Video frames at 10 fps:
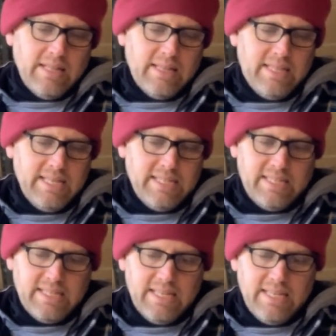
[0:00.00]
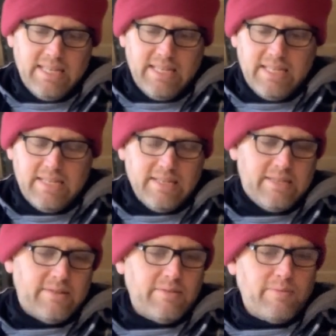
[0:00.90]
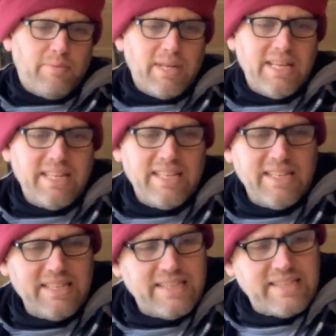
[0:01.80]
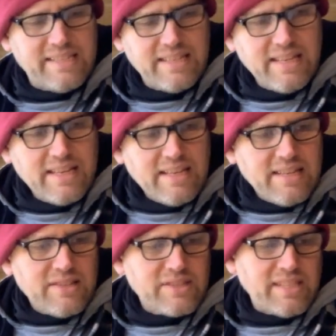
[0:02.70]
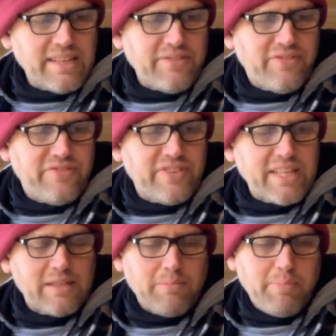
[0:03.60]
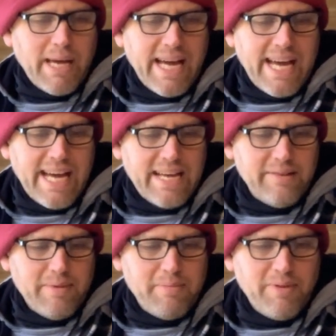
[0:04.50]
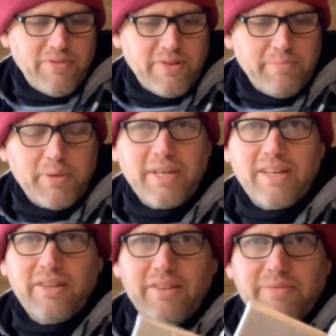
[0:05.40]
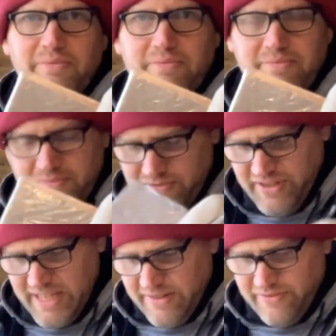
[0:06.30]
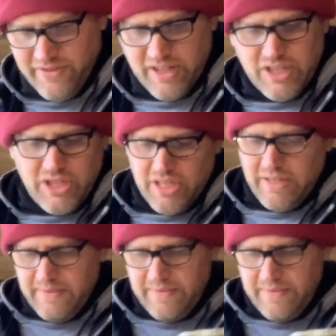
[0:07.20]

This is one, looks like a felt pad, maybe for putting under the feet of furniture.